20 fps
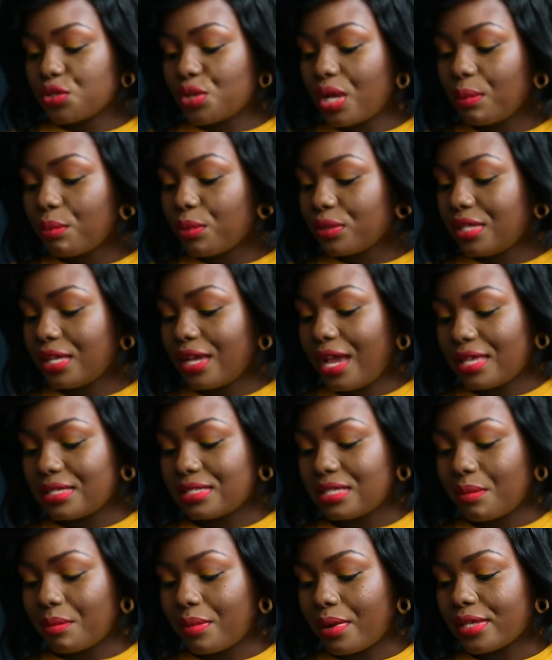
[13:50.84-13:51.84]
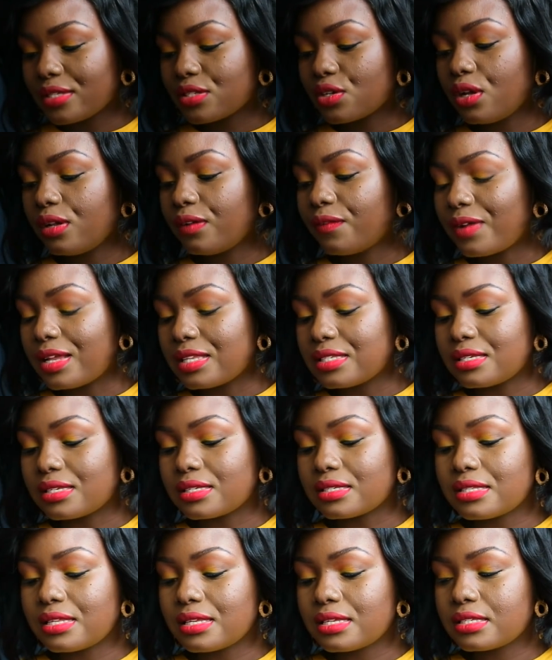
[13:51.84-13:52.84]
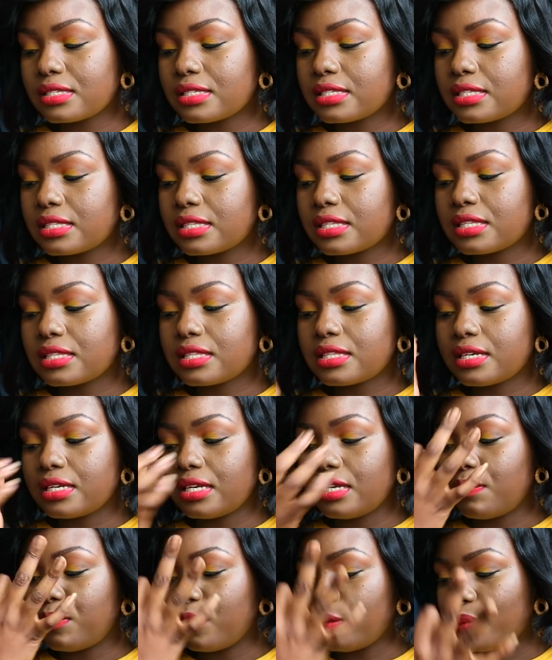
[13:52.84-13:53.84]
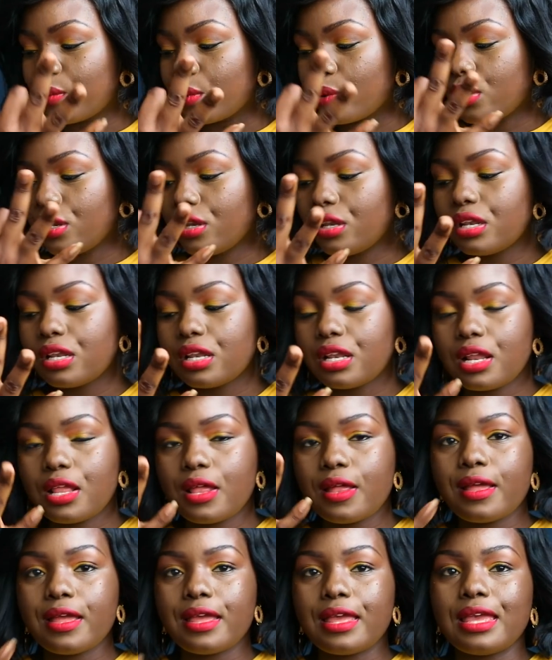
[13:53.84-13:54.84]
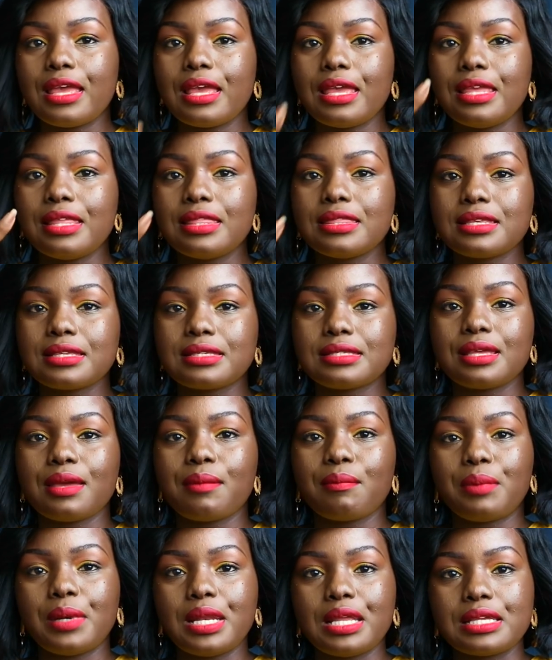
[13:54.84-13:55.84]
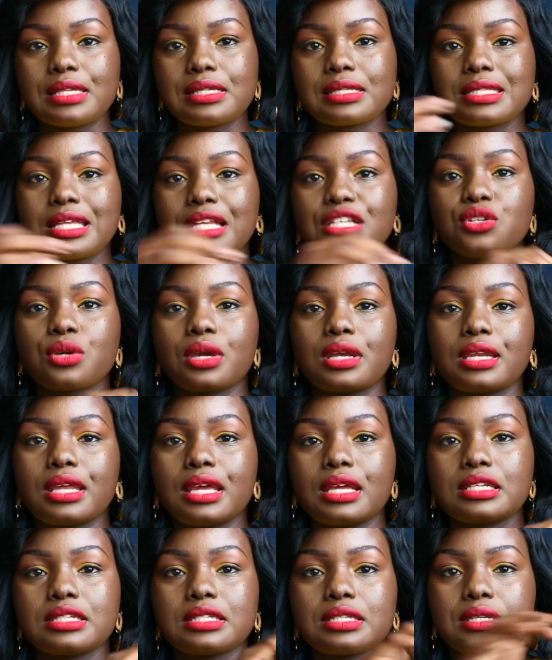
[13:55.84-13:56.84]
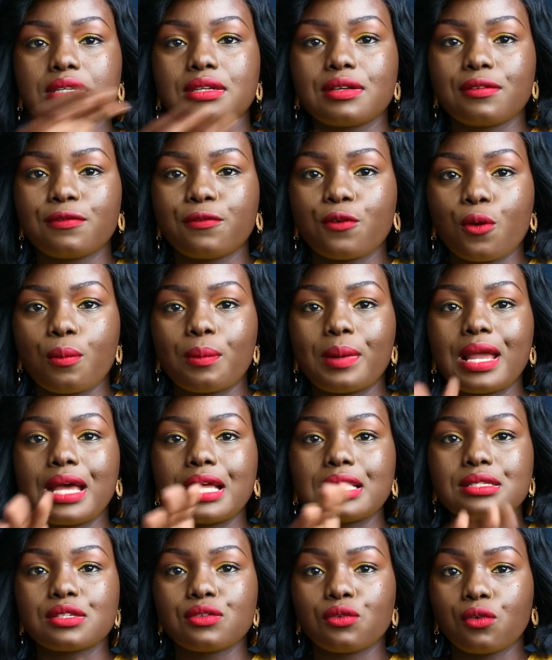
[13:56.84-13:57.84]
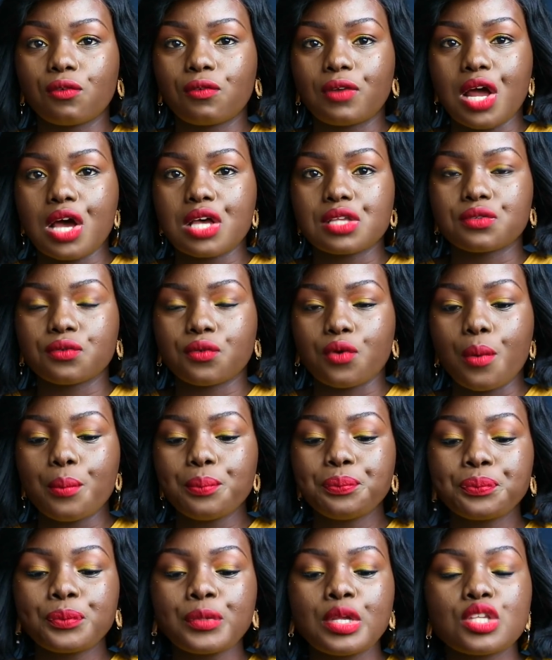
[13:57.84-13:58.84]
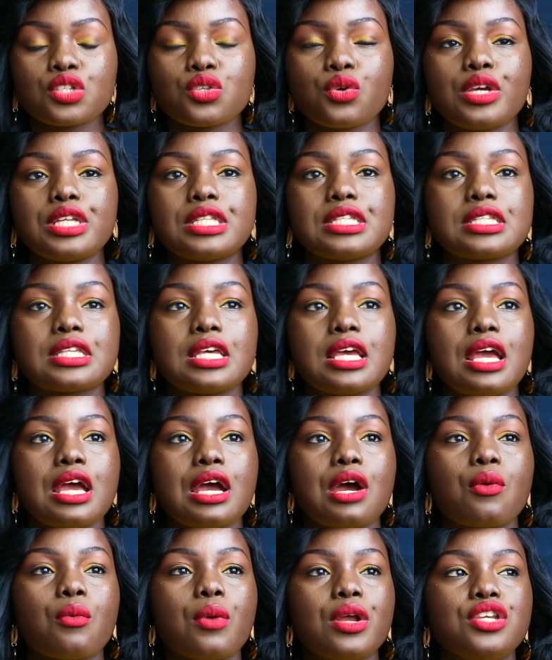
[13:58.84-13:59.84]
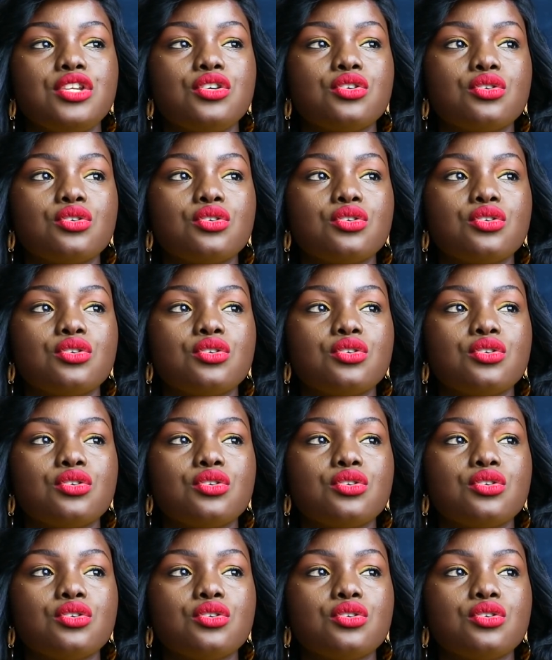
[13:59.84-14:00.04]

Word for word: so i'll put the guy's number he's called francis there's three people in the same place that you can get faux plants faux flowers from so it's when